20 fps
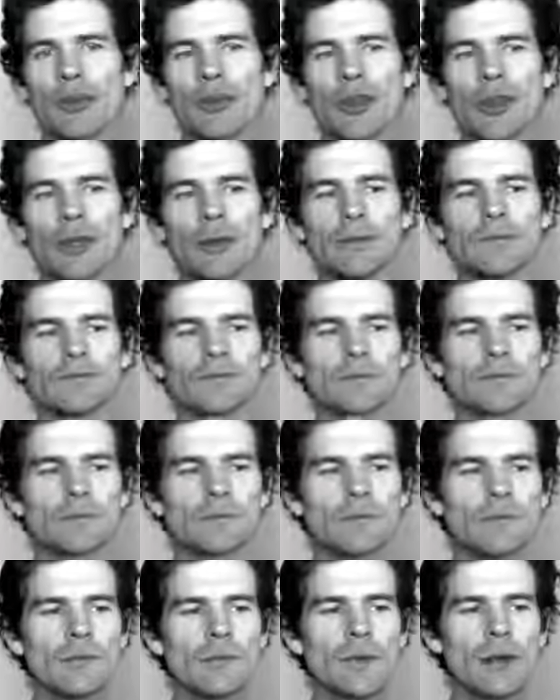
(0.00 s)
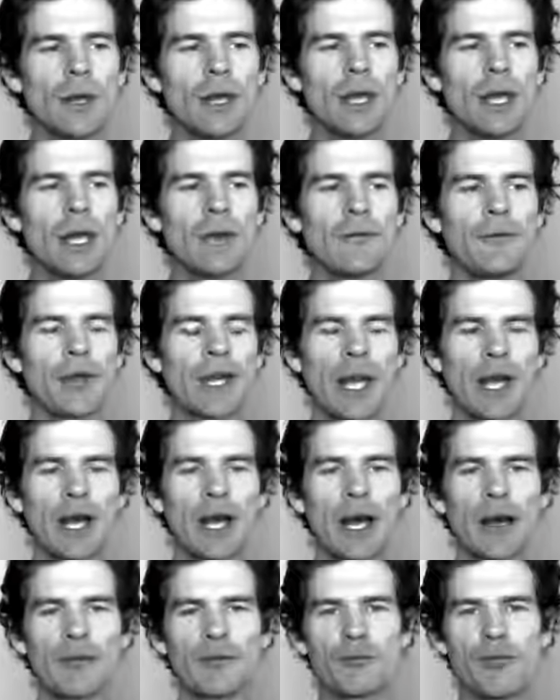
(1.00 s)
So if you get
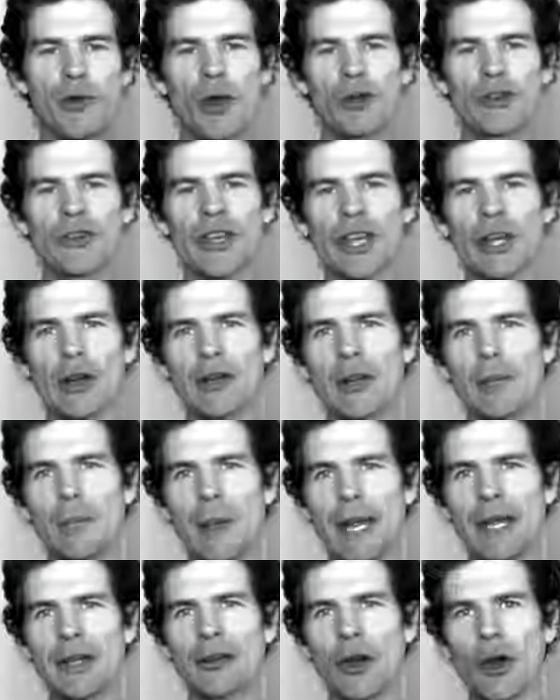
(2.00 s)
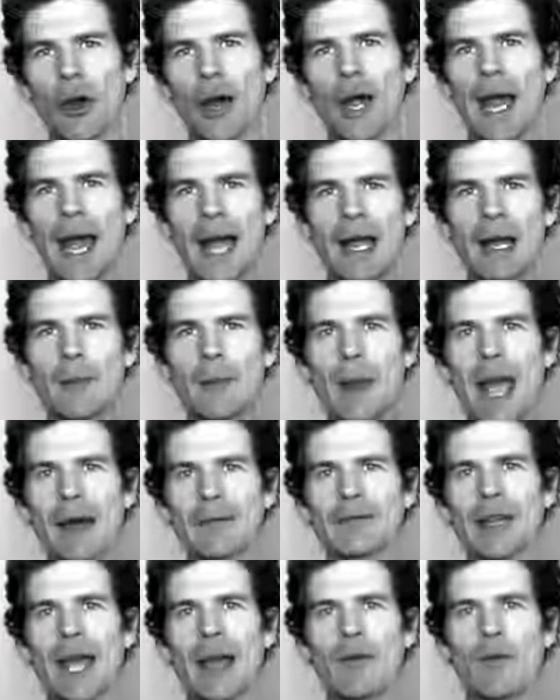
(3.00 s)
enough protein on your meat diet, how come you
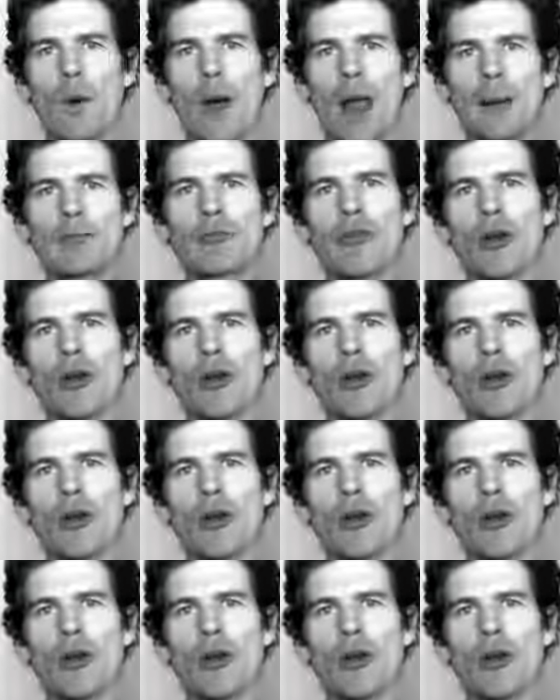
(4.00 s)
have to have whey